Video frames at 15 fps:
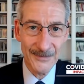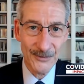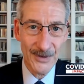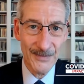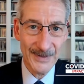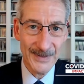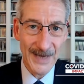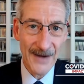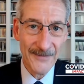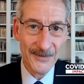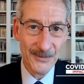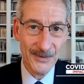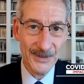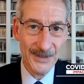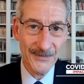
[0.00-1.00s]
treatments
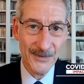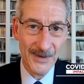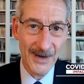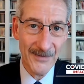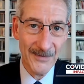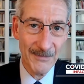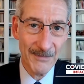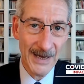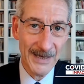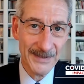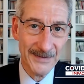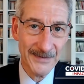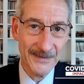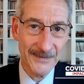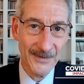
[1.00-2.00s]
afterwards if you have a
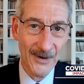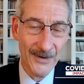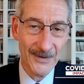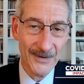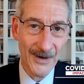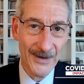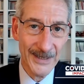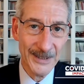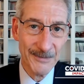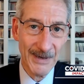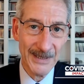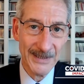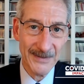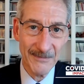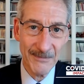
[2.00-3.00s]
positive R- Rh
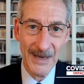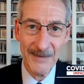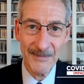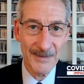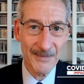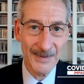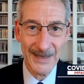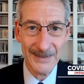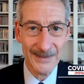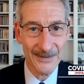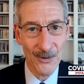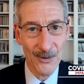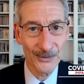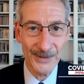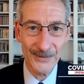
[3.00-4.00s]
positive baby. But that's a
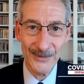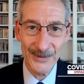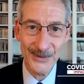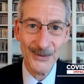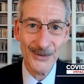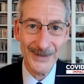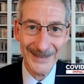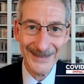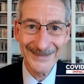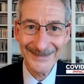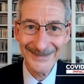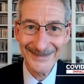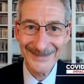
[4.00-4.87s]
whole different story.